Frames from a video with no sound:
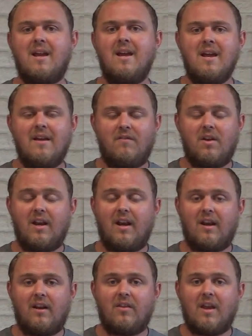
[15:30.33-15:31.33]
If you
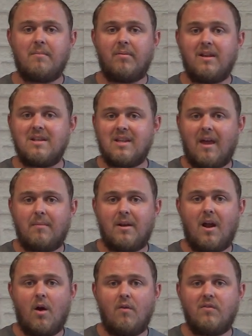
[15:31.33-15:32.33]
need anything, please let me know.